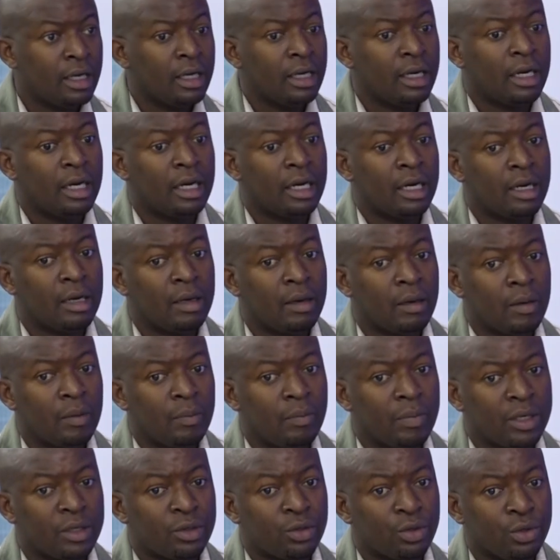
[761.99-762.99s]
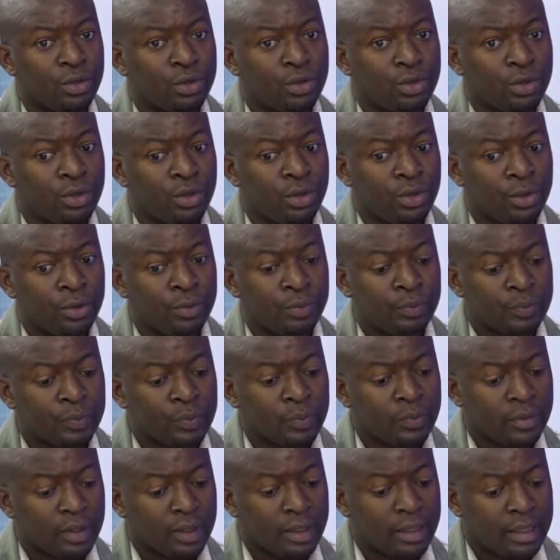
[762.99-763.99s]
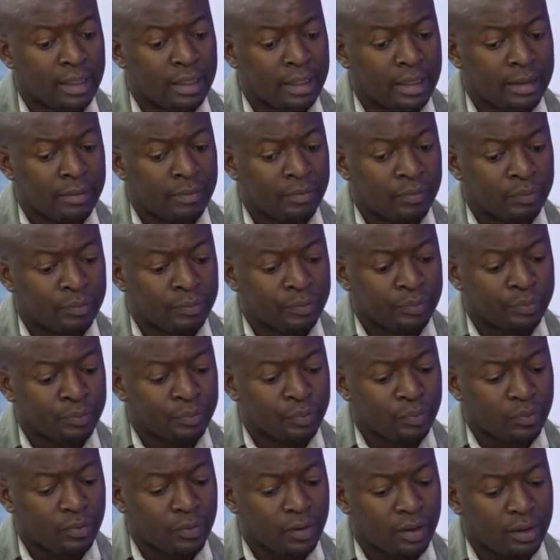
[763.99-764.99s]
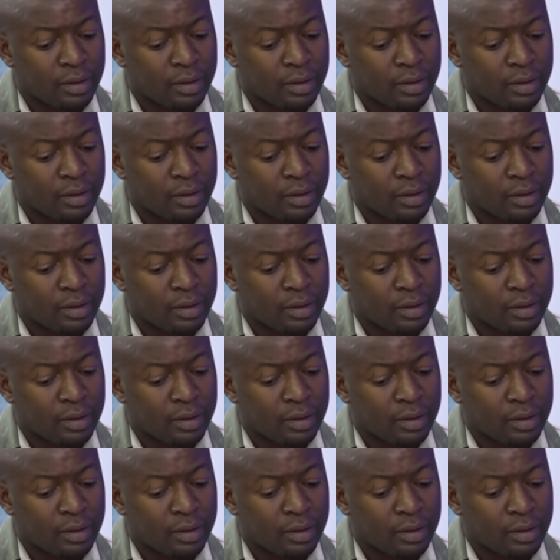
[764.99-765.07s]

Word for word: uh, but also um,